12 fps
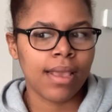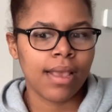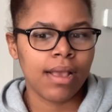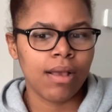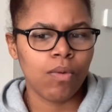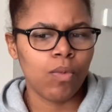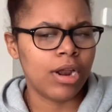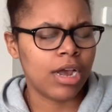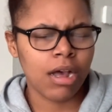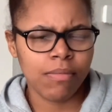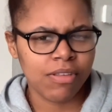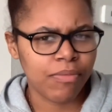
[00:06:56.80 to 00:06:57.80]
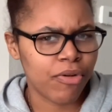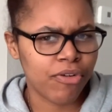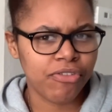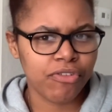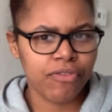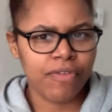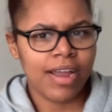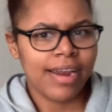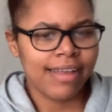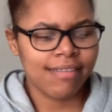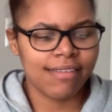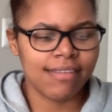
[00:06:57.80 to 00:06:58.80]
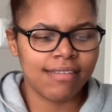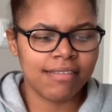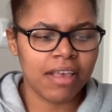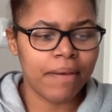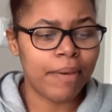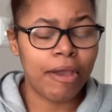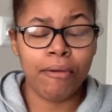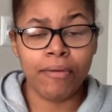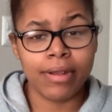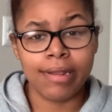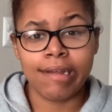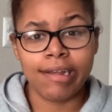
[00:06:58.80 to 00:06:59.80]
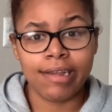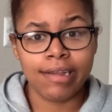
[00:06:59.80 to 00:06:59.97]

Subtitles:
when it comes to personal finances, apparently